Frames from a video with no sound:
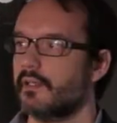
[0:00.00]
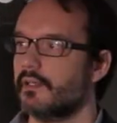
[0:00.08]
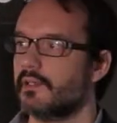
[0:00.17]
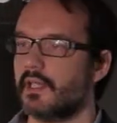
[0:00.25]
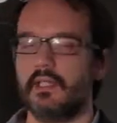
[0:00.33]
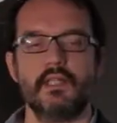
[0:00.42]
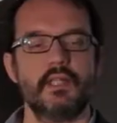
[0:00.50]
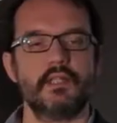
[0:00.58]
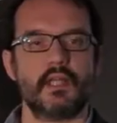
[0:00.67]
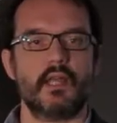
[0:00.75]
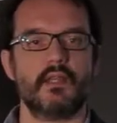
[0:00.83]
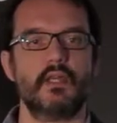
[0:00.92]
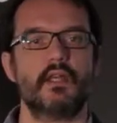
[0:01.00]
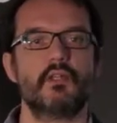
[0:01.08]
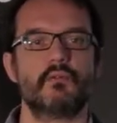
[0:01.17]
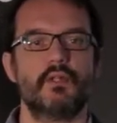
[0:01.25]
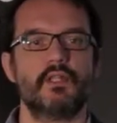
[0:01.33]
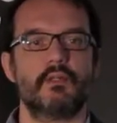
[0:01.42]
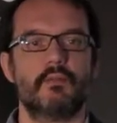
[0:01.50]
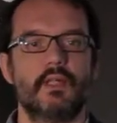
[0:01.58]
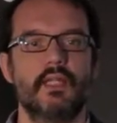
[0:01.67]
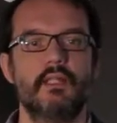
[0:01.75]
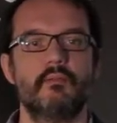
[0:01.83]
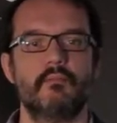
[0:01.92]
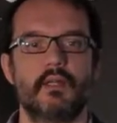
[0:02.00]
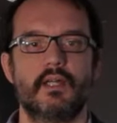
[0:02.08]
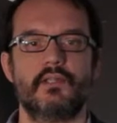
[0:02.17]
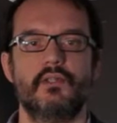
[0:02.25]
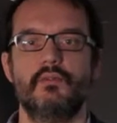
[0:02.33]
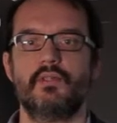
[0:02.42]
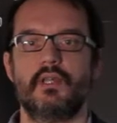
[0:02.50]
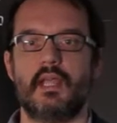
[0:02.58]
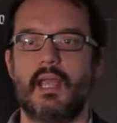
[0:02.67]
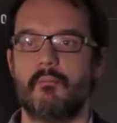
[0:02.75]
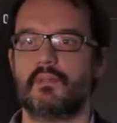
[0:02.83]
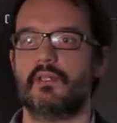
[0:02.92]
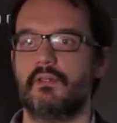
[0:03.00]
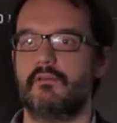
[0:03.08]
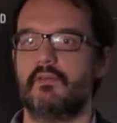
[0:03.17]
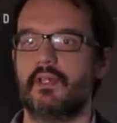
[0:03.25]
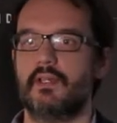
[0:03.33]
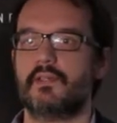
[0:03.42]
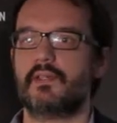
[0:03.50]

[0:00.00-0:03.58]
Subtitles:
Suddenly these other countries that were hidden by us using absolute figures